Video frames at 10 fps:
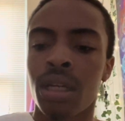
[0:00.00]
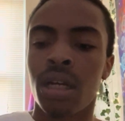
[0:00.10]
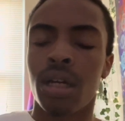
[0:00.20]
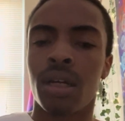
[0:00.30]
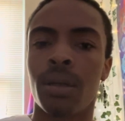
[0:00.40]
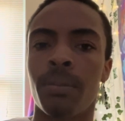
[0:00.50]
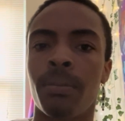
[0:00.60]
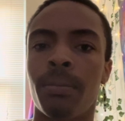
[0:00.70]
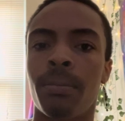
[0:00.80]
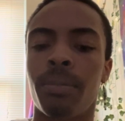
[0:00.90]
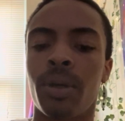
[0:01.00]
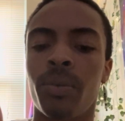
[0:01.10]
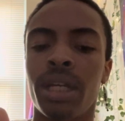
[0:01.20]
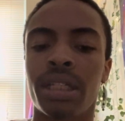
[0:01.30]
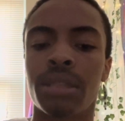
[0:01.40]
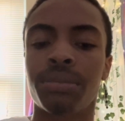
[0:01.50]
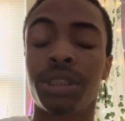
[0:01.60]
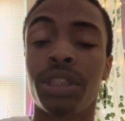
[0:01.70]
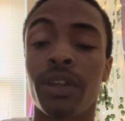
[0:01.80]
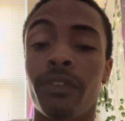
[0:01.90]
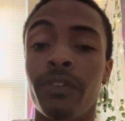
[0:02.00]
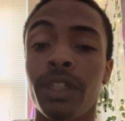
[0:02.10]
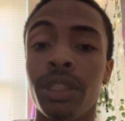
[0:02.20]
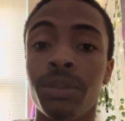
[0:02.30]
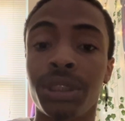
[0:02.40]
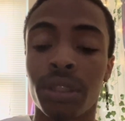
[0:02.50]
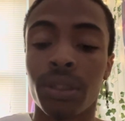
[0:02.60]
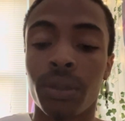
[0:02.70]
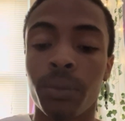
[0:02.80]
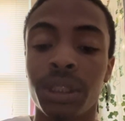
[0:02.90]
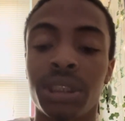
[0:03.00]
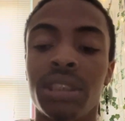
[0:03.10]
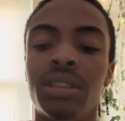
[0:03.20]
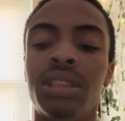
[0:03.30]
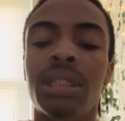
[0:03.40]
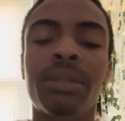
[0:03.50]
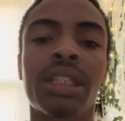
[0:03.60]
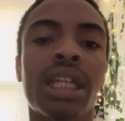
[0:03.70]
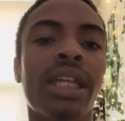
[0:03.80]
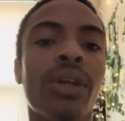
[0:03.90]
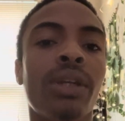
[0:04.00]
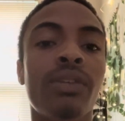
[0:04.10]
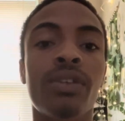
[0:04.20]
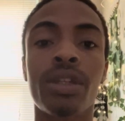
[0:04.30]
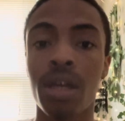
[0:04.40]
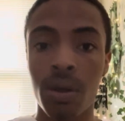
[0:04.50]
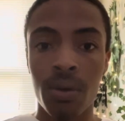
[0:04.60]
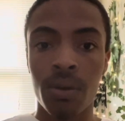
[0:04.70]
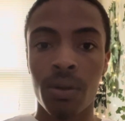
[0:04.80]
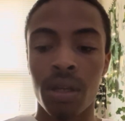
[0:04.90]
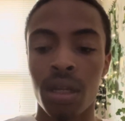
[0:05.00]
But when it comes to their future, which something that they don't even know,